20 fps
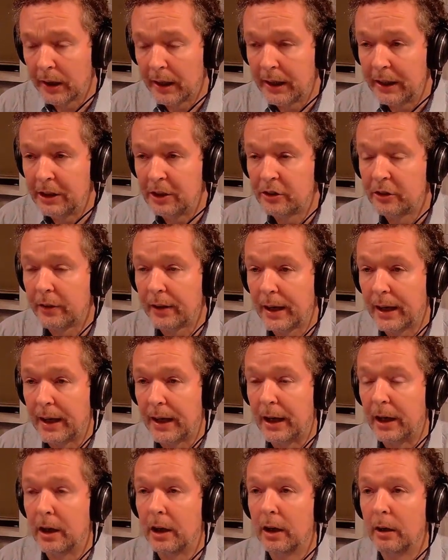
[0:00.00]
is
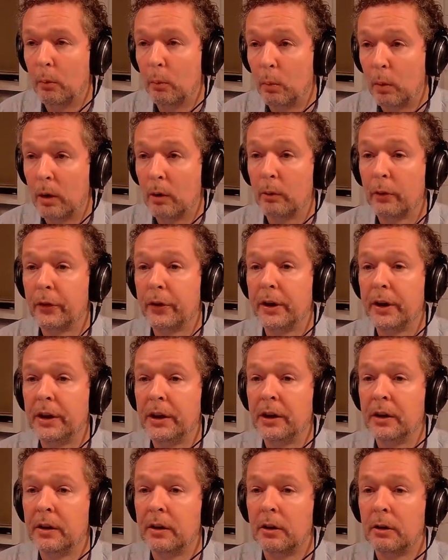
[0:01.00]
that
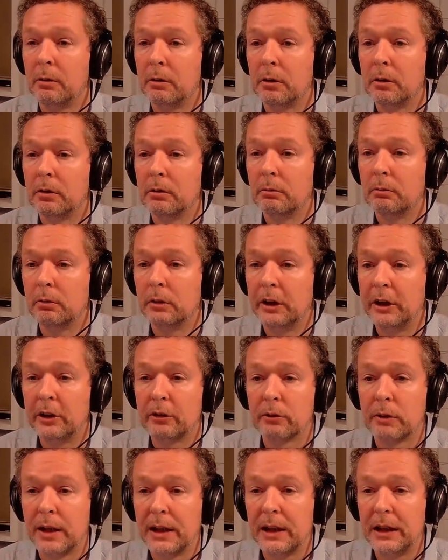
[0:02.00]
wealthy
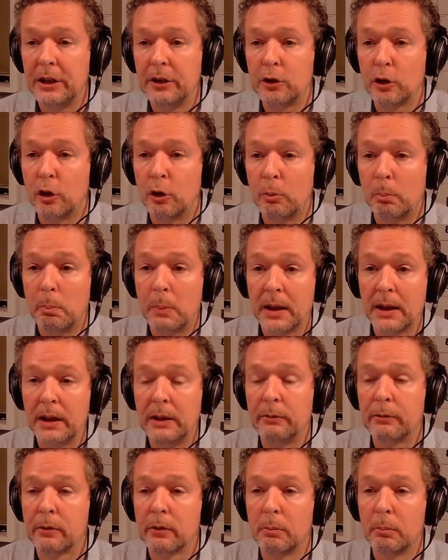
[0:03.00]
Israelis or
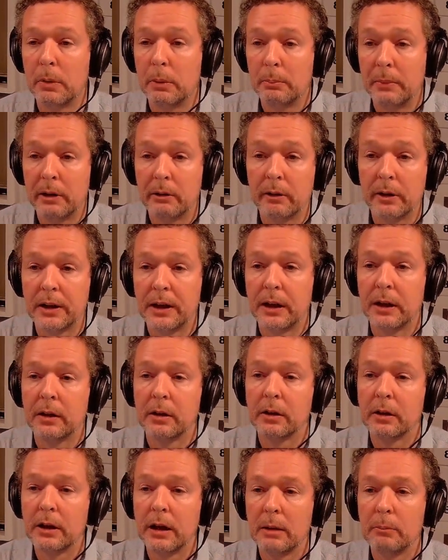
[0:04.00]
money from
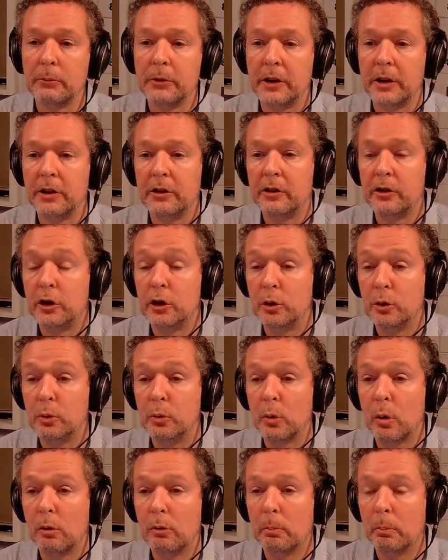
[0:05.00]
America comes in
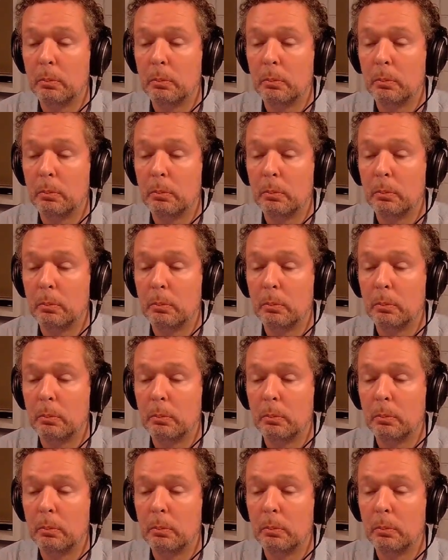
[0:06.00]
to